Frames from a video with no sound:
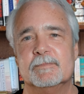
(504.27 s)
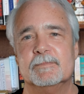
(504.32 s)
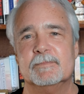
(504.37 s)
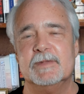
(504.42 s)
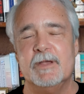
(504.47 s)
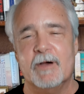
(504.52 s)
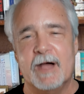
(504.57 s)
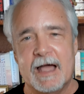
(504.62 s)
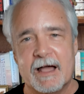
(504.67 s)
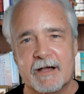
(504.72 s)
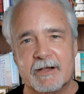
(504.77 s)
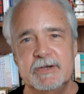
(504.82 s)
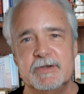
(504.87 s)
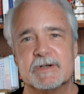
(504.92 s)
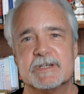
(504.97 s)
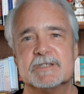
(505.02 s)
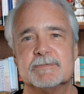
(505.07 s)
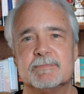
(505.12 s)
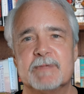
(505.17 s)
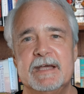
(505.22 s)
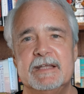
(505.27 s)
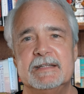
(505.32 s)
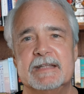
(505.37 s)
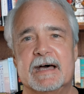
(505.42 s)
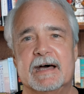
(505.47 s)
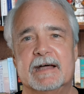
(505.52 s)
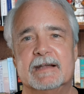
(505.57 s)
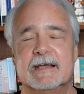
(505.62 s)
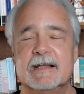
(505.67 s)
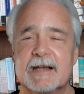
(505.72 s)
You know, how can you explain
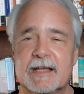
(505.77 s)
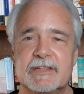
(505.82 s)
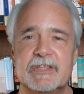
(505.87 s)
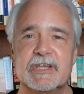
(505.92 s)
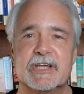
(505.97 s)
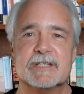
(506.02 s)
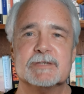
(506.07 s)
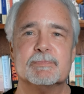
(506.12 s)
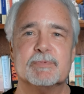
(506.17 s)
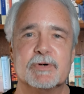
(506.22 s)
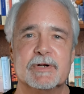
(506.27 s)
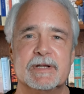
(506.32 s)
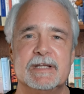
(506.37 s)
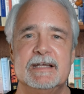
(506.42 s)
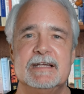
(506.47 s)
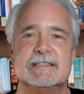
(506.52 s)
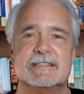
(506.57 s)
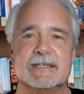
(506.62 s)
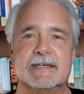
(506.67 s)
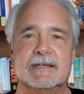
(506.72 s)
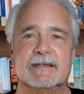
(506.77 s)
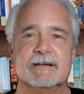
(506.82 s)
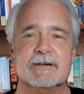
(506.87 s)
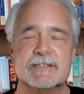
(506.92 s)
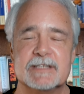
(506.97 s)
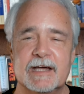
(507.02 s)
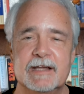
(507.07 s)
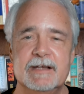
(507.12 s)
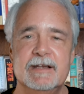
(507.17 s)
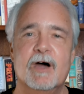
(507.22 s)
that? And I think it's pretty easy, because
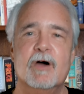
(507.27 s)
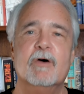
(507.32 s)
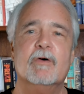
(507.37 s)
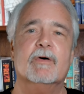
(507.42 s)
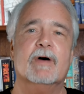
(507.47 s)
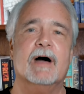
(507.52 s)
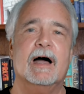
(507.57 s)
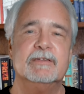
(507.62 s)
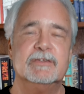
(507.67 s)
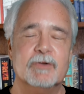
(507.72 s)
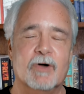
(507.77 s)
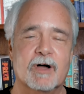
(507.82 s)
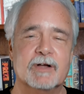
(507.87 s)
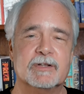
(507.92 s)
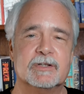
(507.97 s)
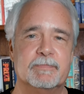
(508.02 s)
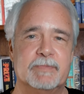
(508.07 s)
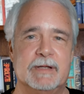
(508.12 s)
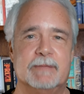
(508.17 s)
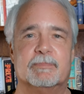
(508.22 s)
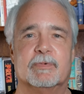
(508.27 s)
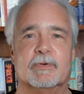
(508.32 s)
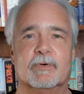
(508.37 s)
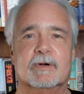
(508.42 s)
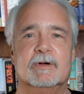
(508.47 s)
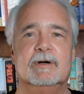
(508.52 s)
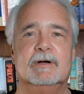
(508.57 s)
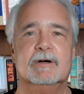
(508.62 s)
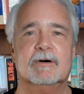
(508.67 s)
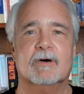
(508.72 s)
I know I talk to
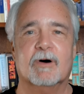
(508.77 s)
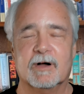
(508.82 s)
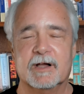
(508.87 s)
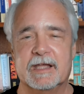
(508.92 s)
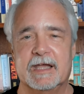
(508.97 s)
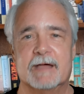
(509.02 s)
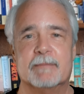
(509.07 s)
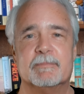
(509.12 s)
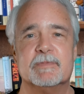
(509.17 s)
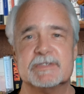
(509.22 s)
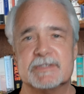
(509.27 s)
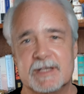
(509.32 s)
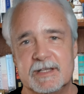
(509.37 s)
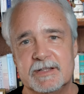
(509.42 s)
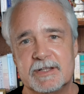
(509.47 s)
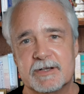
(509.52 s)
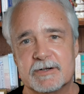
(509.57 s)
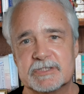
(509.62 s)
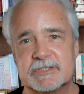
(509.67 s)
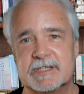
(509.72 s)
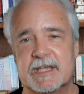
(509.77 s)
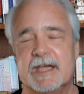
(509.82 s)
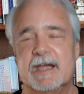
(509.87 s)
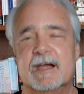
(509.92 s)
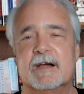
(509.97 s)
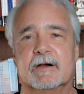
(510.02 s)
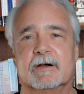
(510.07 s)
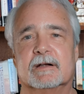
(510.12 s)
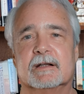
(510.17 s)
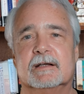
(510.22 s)
people on campus and they're
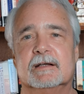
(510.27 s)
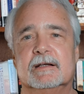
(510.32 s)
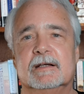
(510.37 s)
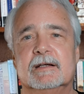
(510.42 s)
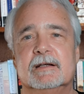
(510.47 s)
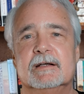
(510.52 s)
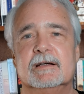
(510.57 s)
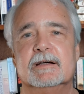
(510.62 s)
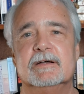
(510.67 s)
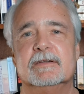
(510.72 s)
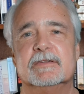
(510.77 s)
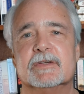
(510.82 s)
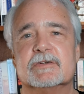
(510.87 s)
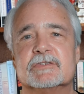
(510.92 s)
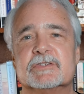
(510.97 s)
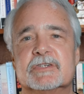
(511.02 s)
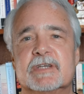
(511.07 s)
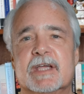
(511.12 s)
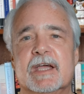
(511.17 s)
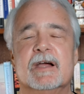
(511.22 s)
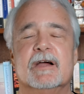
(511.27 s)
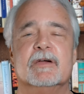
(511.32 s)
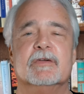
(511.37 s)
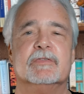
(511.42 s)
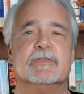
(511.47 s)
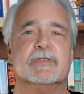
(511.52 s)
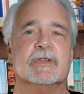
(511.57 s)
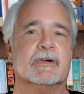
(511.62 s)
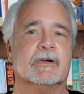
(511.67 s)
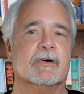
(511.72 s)
scared. They're
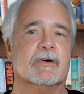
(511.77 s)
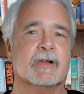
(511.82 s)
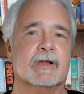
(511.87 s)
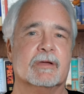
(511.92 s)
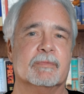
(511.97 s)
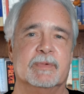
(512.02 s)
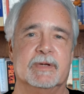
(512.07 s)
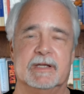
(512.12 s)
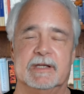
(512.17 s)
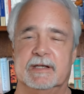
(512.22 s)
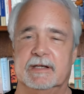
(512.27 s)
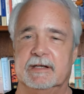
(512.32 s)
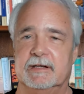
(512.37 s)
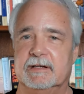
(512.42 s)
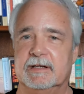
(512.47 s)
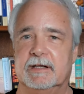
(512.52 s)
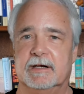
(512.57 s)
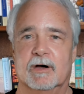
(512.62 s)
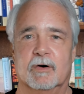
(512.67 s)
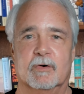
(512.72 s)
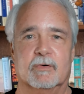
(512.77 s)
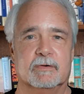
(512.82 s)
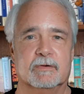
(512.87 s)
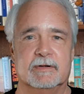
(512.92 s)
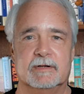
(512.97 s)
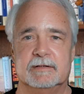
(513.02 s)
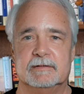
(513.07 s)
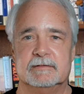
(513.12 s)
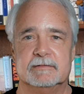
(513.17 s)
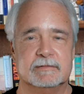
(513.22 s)
scared they're going to be, you know,
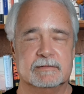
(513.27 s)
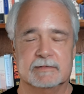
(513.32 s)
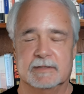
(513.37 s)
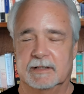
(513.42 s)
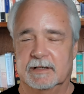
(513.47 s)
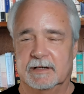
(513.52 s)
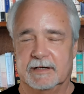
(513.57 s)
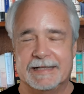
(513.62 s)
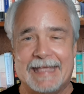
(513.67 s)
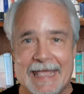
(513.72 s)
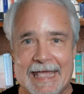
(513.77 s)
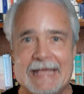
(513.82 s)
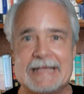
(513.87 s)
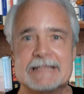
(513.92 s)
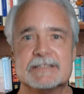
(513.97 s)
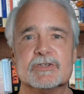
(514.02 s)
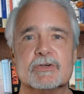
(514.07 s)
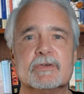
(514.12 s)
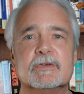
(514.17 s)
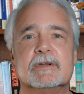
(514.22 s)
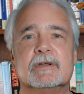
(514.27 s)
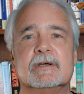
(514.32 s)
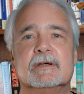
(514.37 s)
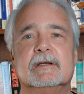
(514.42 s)
canceled.